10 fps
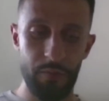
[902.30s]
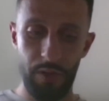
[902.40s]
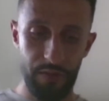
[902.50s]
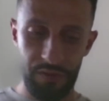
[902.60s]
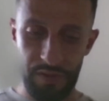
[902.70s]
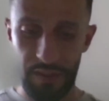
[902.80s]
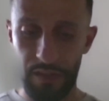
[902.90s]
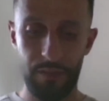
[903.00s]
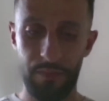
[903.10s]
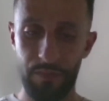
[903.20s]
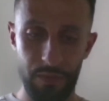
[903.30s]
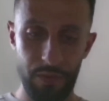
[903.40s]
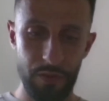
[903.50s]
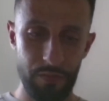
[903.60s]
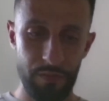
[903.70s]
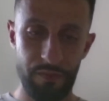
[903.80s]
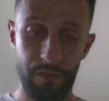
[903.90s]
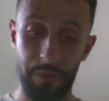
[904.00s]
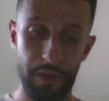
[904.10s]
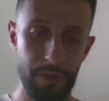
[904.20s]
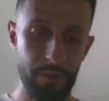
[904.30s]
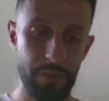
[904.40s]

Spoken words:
we'll have to see from then.